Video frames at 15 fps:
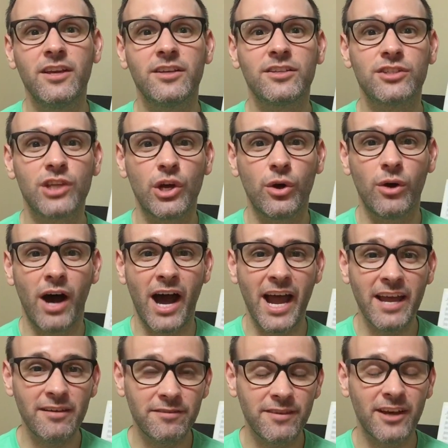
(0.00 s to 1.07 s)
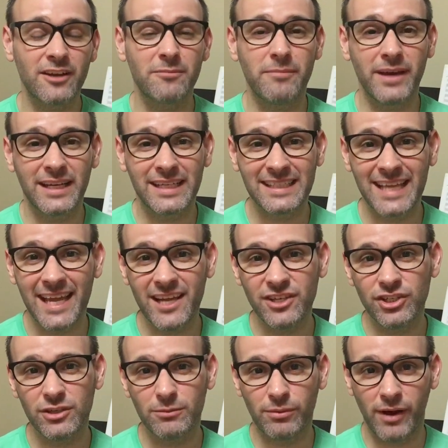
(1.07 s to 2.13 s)
So I have found
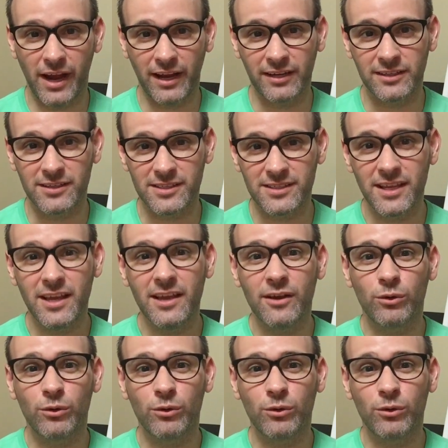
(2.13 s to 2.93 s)
meditation practice